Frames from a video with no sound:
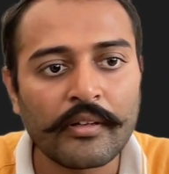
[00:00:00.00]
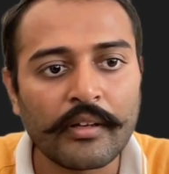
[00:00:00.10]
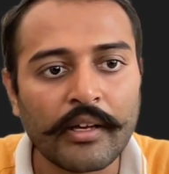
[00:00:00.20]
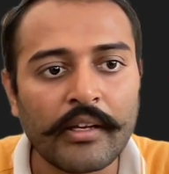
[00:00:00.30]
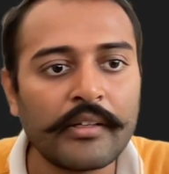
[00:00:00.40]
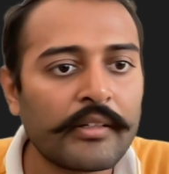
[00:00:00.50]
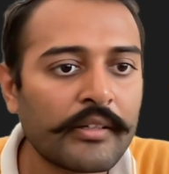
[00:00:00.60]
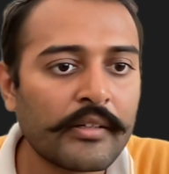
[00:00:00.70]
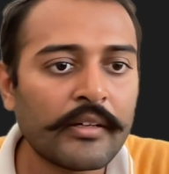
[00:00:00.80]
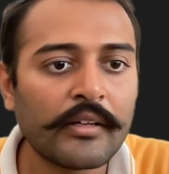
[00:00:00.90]
And
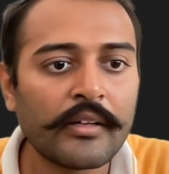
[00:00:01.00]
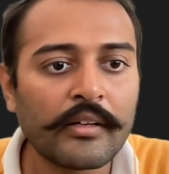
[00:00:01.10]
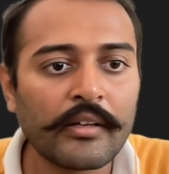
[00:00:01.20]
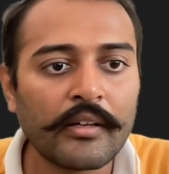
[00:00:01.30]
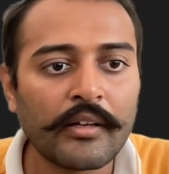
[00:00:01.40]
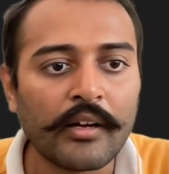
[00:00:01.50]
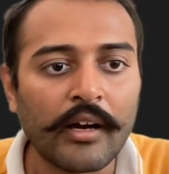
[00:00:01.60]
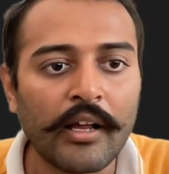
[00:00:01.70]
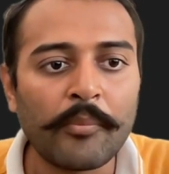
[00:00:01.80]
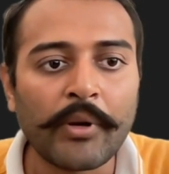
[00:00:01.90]

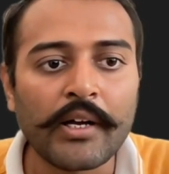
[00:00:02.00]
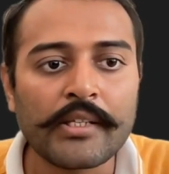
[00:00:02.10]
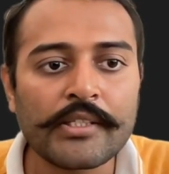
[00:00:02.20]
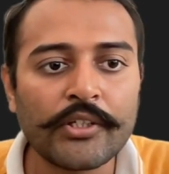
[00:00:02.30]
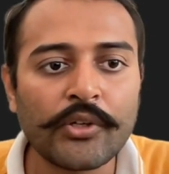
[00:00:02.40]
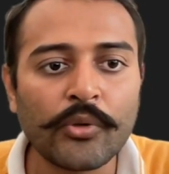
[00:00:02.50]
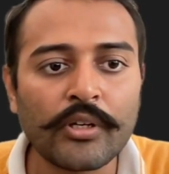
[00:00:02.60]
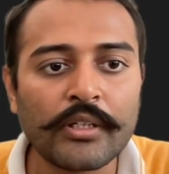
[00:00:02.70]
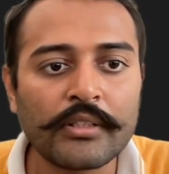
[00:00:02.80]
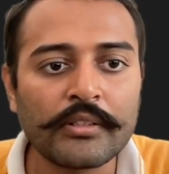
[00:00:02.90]
I'll pass the
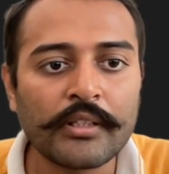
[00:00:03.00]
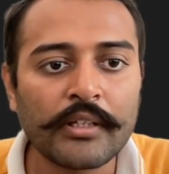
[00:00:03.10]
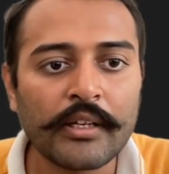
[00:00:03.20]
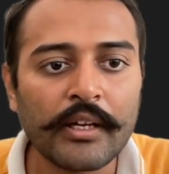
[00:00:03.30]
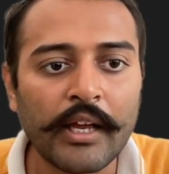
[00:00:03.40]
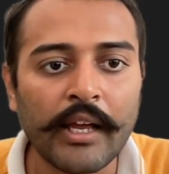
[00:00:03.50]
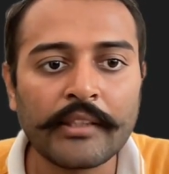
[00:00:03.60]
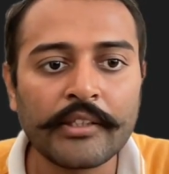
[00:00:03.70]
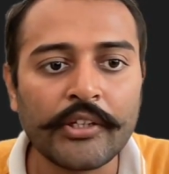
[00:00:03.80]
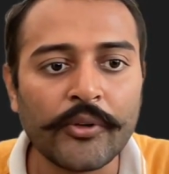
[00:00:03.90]
token
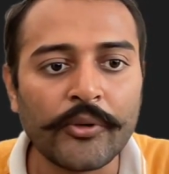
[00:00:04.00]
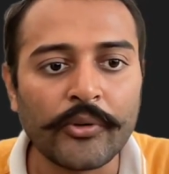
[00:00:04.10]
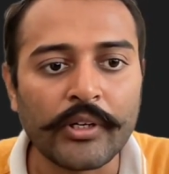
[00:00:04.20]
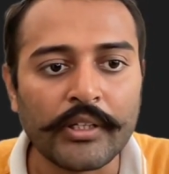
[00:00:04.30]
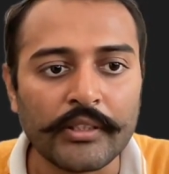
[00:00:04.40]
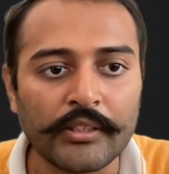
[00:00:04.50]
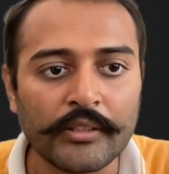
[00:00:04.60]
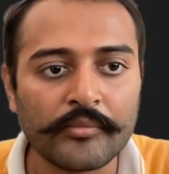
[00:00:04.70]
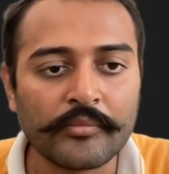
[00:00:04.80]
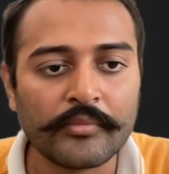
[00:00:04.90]
and the new token here.